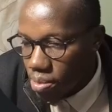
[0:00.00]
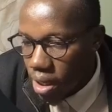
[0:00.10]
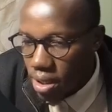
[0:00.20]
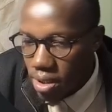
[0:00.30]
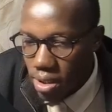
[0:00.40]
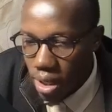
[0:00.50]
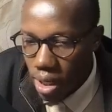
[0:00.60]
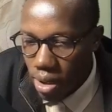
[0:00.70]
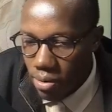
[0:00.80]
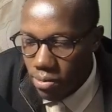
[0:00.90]
part
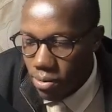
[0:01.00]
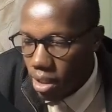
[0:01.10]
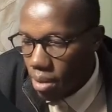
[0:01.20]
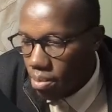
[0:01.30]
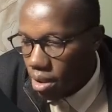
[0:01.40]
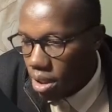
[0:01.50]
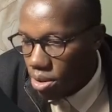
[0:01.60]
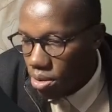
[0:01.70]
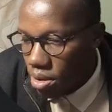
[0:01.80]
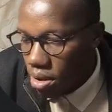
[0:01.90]
for the
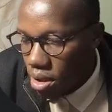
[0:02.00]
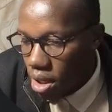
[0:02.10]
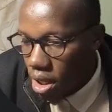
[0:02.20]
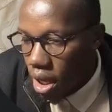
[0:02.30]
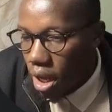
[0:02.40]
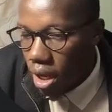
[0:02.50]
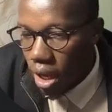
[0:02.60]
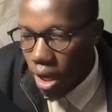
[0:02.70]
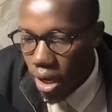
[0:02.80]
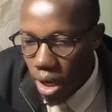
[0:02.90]
application,
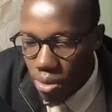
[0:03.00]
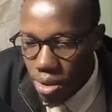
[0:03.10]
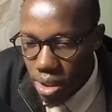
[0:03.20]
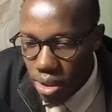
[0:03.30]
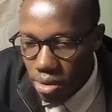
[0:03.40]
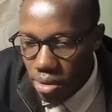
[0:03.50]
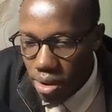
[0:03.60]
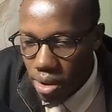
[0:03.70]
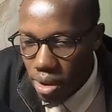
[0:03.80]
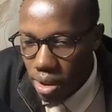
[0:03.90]
routing,
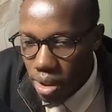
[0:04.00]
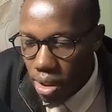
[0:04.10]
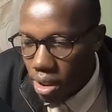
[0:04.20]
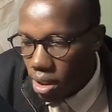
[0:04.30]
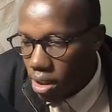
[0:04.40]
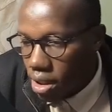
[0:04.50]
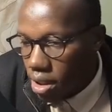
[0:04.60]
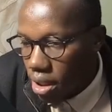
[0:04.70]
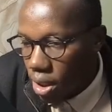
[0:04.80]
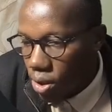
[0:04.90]

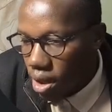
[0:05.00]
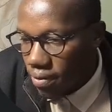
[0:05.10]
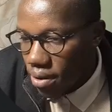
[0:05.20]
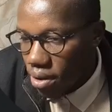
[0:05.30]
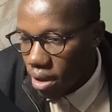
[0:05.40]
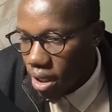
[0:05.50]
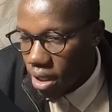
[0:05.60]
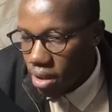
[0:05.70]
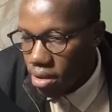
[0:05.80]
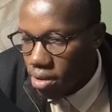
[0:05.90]
and then you have
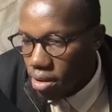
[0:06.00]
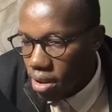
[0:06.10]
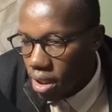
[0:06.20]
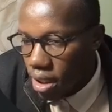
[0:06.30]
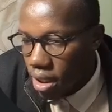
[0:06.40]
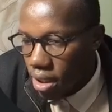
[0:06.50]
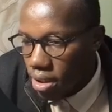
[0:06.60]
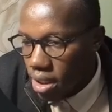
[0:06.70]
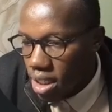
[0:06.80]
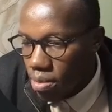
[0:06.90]
logging,
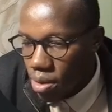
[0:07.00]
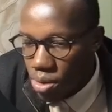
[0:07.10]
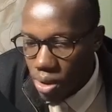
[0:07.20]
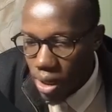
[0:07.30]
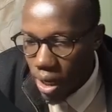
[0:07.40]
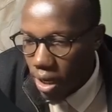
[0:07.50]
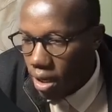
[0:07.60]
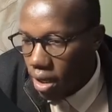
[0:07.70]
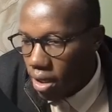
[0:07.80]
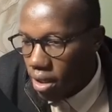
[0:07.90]
JWT
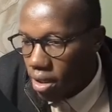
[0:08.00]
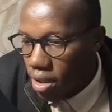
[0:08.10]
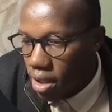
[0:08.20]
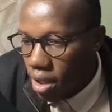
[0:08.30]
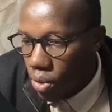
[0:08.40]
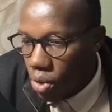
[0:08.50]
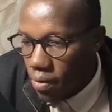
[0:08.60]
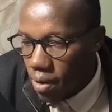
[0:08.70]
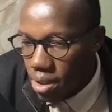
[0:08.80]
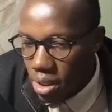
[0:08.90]
handling,
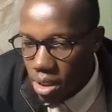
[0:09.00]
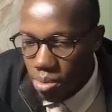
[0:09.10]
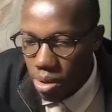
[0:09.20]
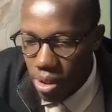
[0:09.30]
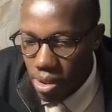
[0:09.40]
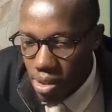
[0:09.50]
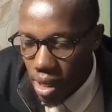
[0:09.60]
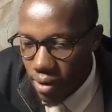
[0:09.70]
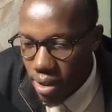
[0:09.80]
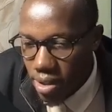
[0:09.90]
you have HTTP
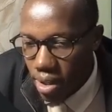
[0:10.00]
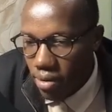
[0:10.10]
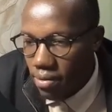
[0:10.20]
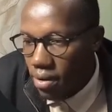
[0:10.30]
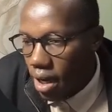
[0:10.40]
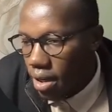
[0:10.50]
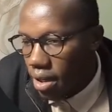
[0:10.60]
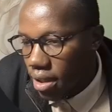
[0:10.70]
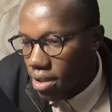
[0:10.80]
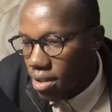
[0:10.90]
server itself
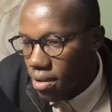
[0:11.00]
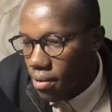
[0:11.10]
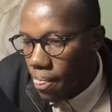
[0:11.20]
handling it,